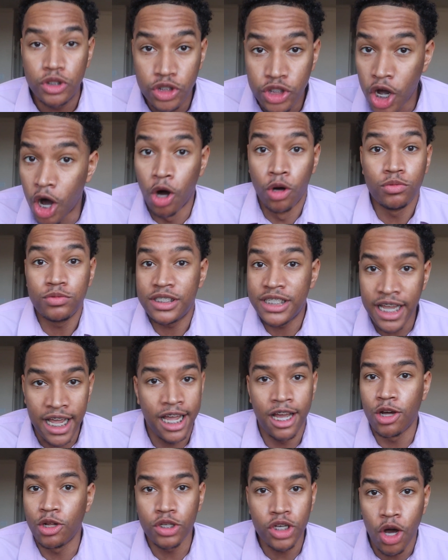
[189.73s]
Don't
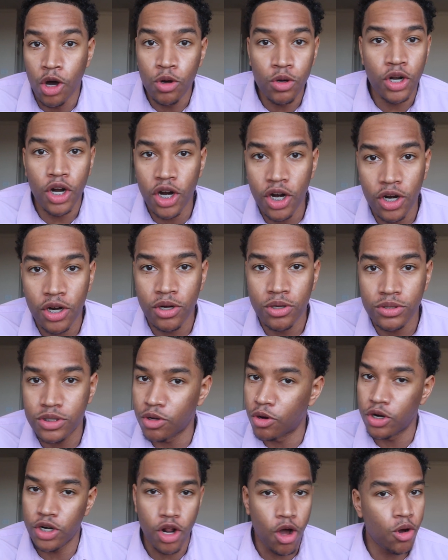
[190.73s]
tell no girls
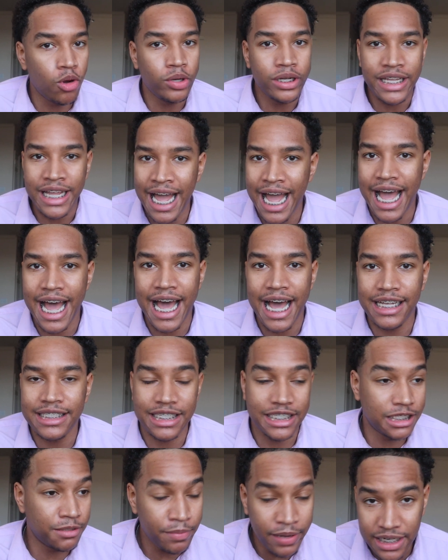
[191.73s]
or no
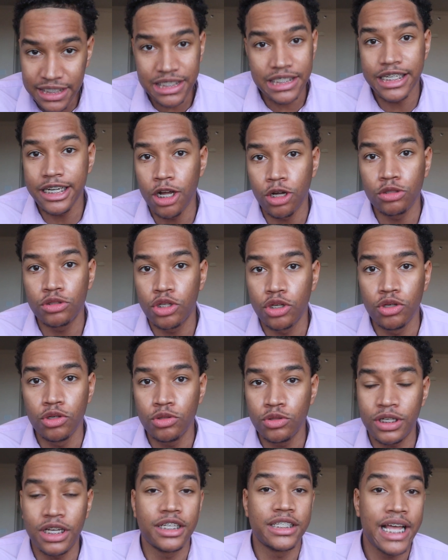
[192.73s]
guys, especially no
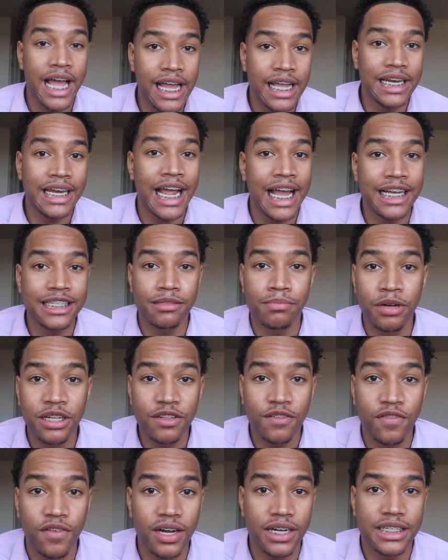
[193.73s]
dudes, because hating ass
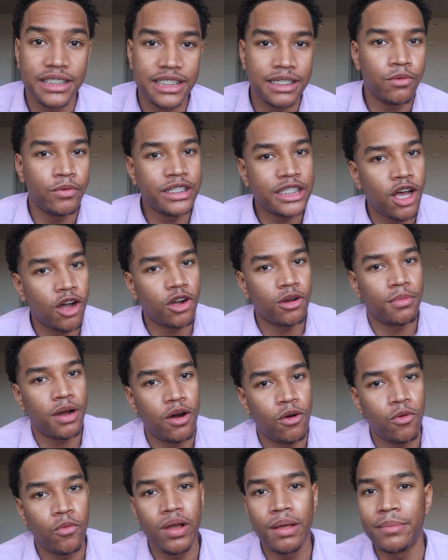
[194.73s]
motherfuckers. See, we talk
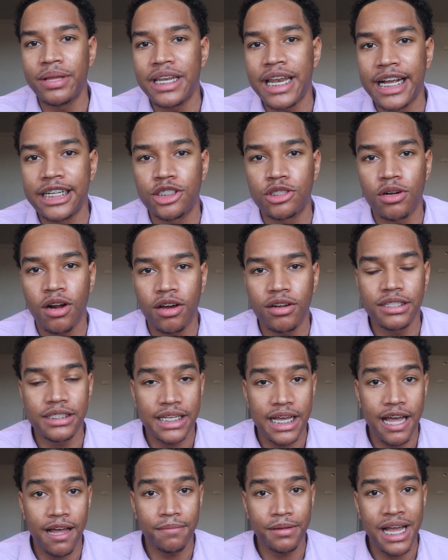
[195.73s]
about women nature all the
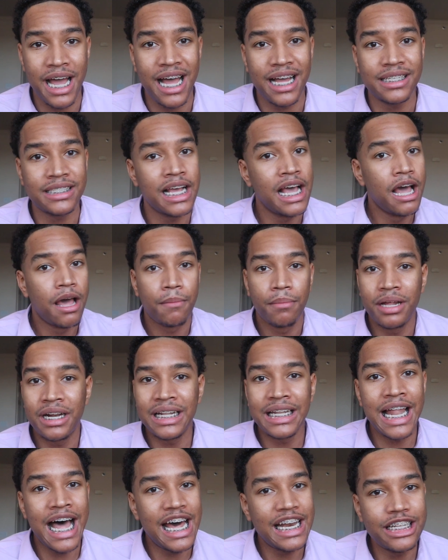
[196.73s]
time, guys, but
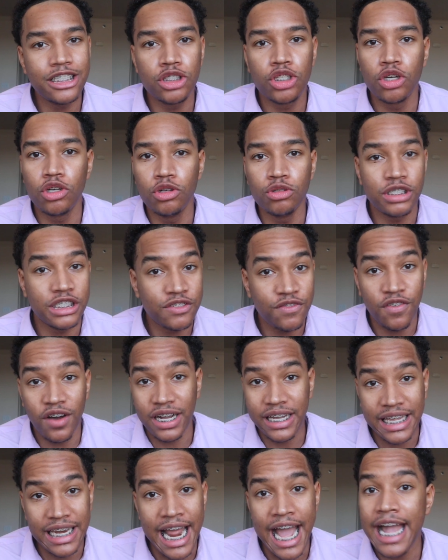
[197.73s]
a lot of dudes is
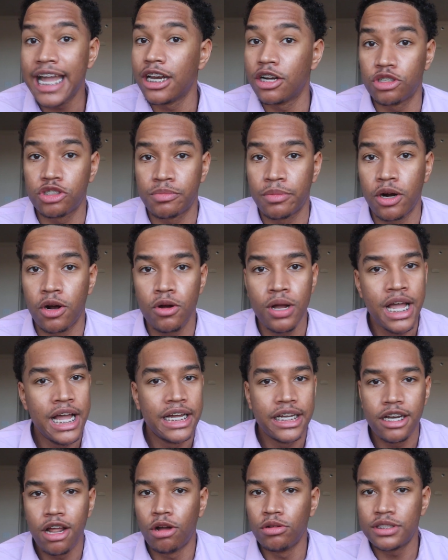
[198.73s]
fucking haters, bro.
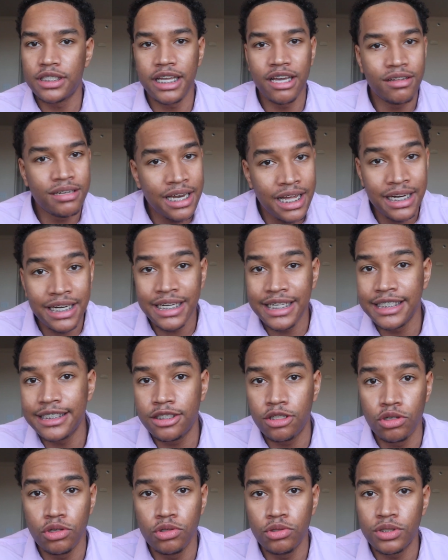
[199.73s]
Don't tell none of
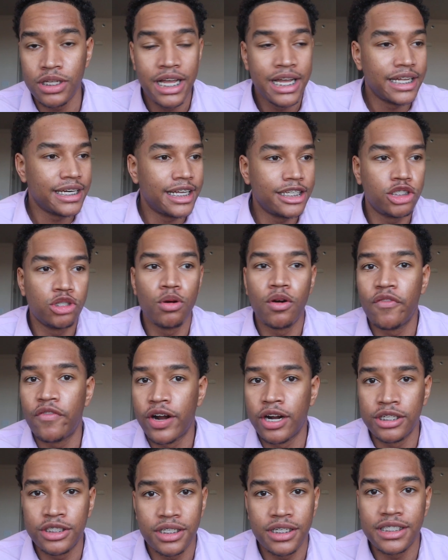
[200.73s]
these dudes that you a
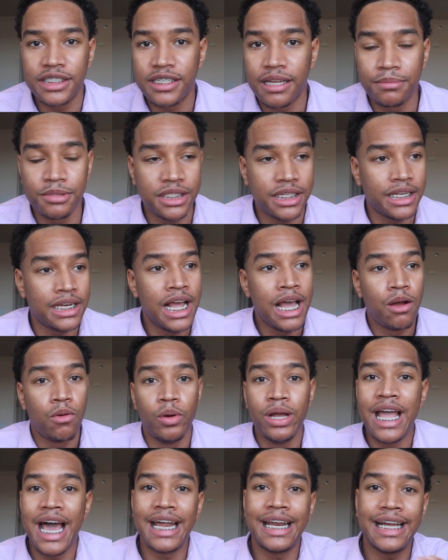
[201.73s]
virgin or some shit.
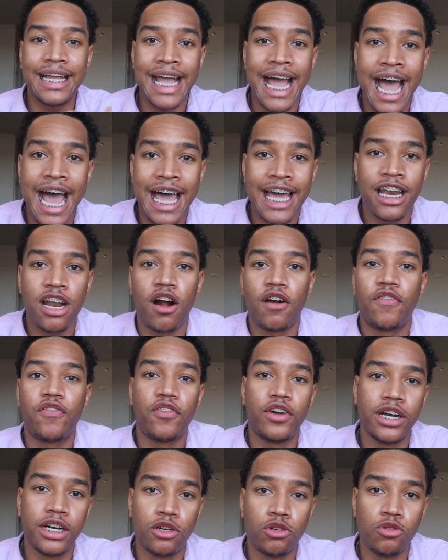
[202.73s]
We had a guy in our
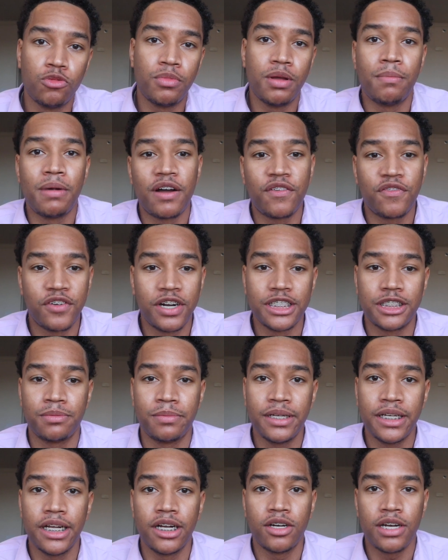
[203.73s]
friend group in my
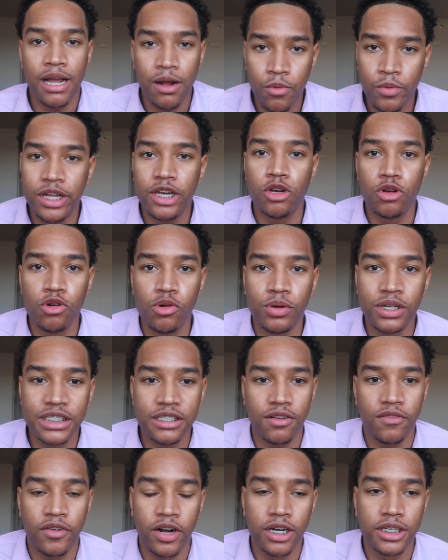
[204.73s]
freshman year that we knew
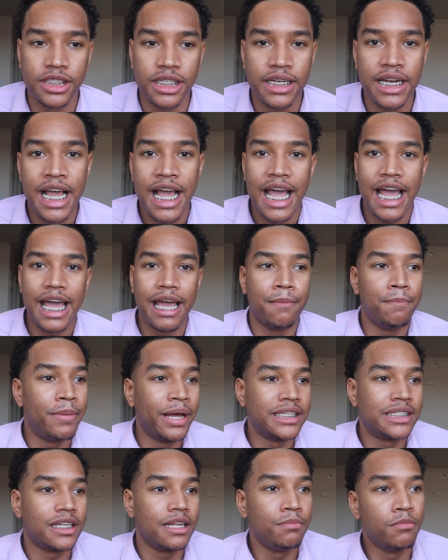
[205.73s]
was a virgin, and
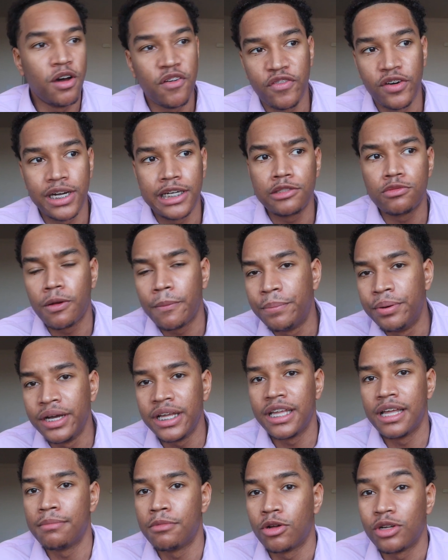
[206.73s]
basically motherfuckers would
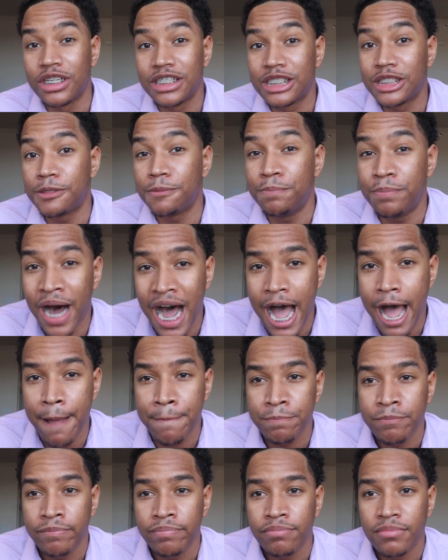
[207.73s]
put him on the
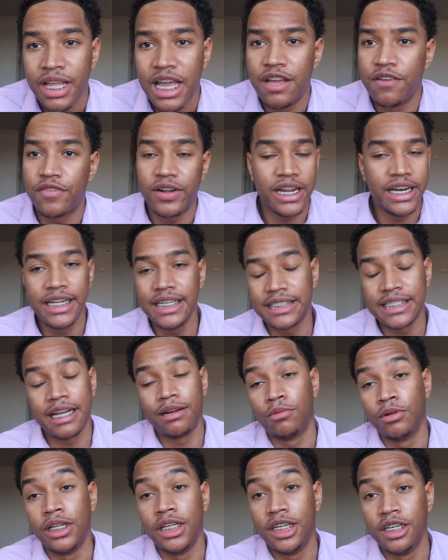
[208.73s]
spot. And these
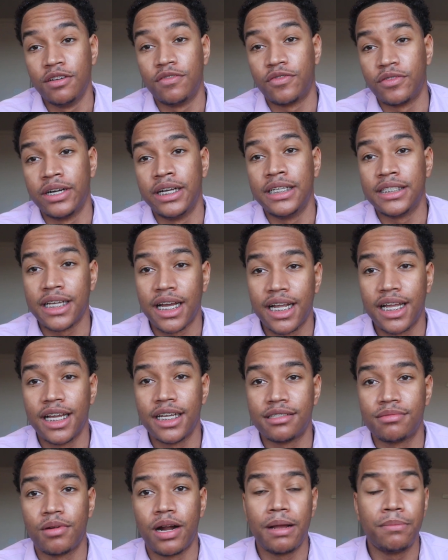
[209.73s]
ain't really good friends, I
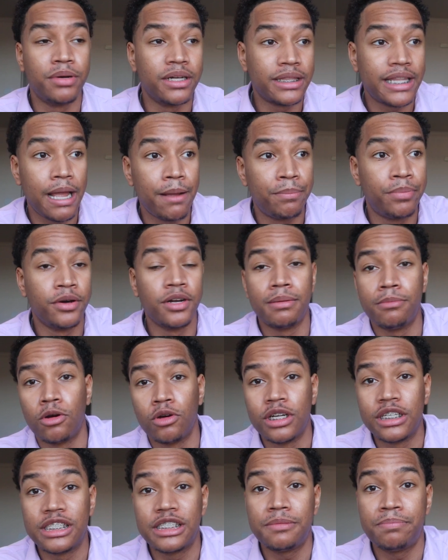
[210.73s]
guess, right? But they put him
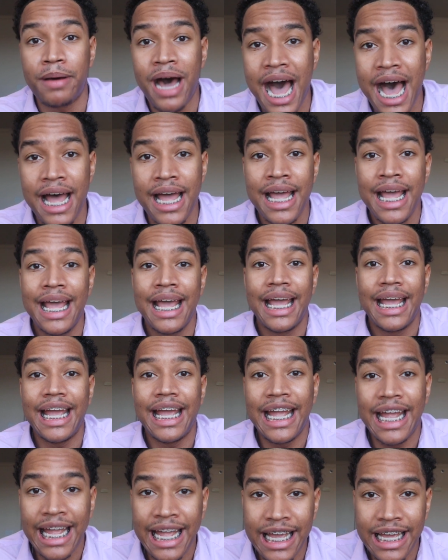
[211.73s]
on the spot
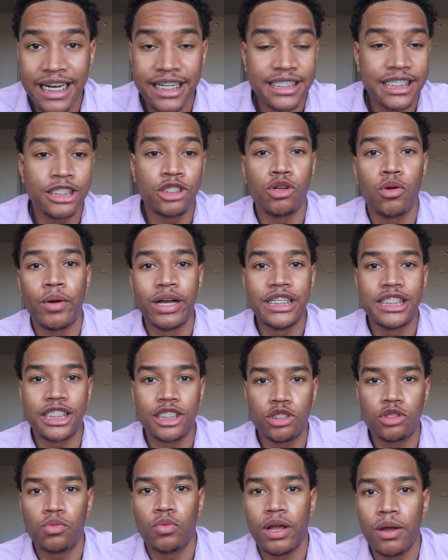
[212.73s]
in
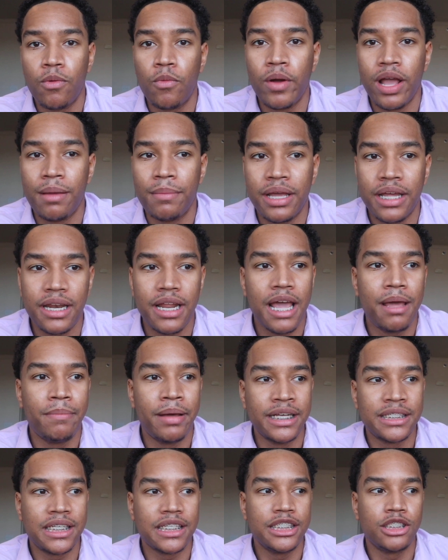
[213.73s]
situations with women and
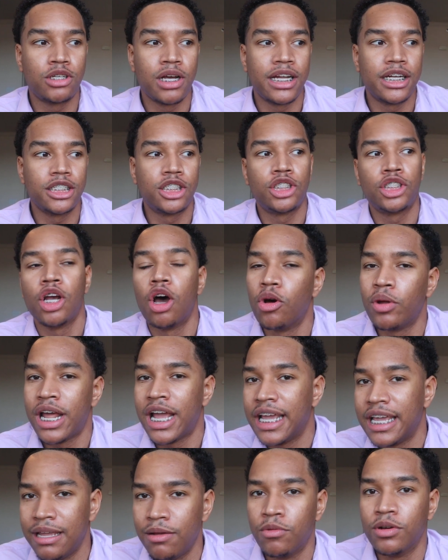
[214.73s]
basically trying to show
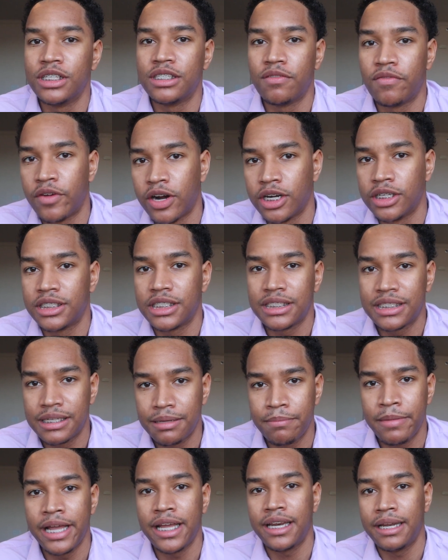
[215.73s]
that he was a virgin
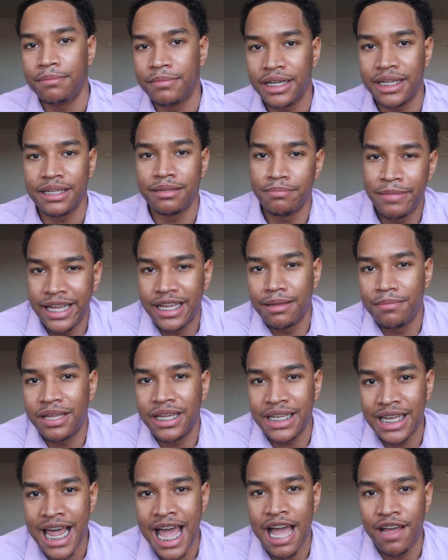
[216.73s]
to make him
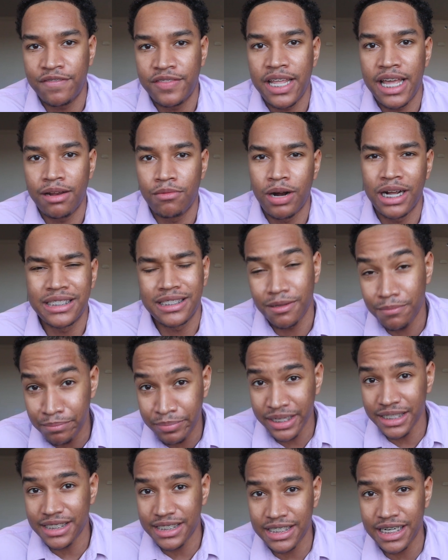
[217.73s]
get laughed at, right?
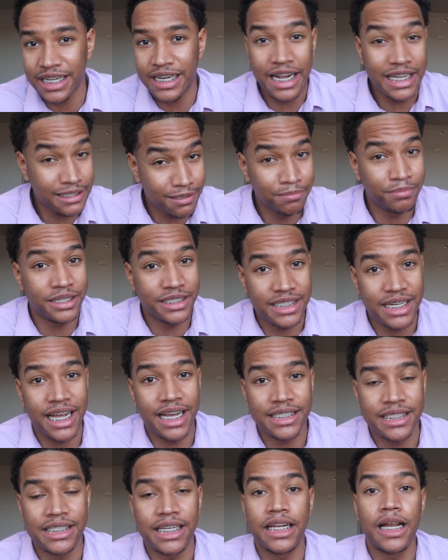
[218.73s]
Some bitch shit. That's some bitch
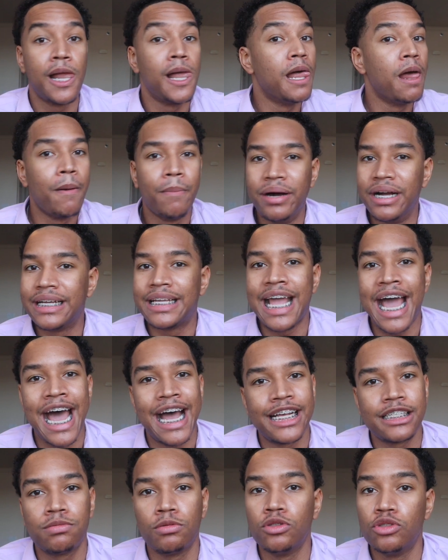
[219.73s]
ass shit. But
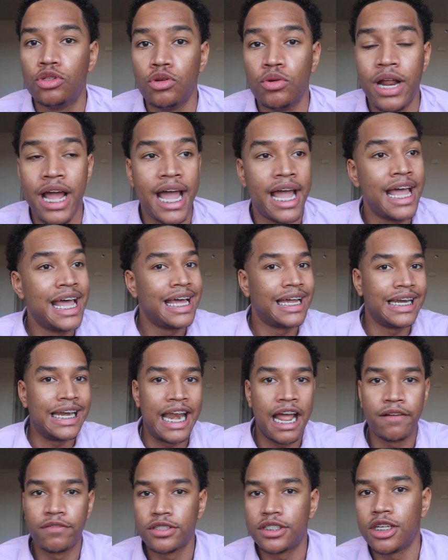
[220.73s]
guys will do that.
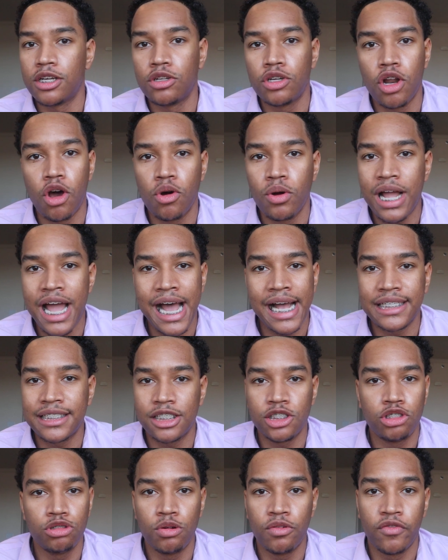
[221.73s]
Never tell no guys
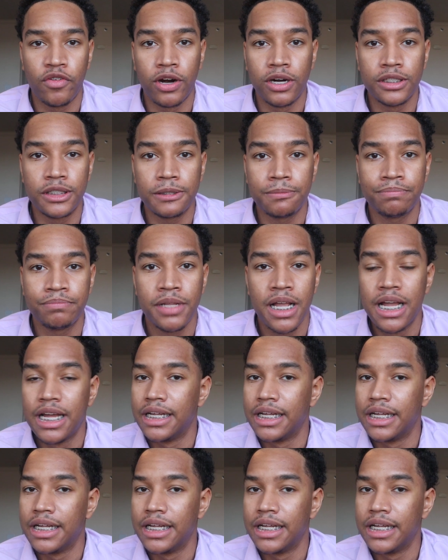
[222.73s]
that you a virgin.